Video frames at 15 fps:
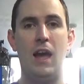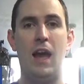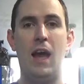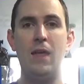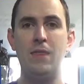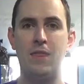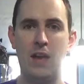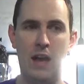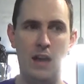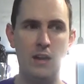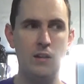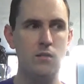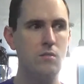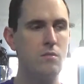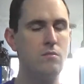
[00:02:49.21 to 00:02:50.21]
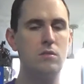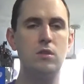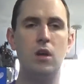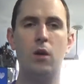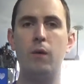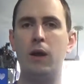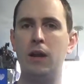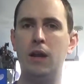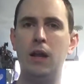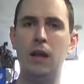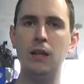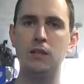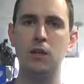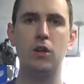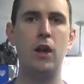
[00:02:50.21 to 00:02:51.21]
And then, you know, and
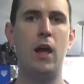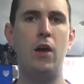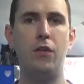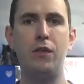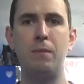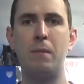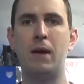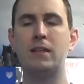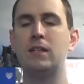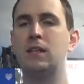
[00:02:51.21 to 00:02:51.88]
it's a good healthy mix,